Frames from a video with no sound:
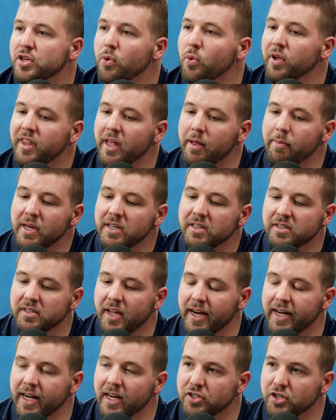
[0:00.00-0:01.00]
So what that means is,
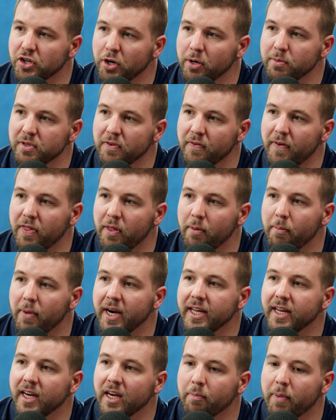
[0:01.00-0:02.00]
like, in terms of the
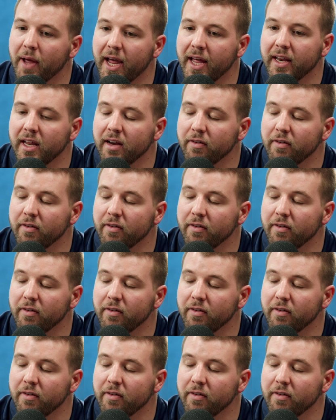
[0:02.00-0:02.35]
money getting paid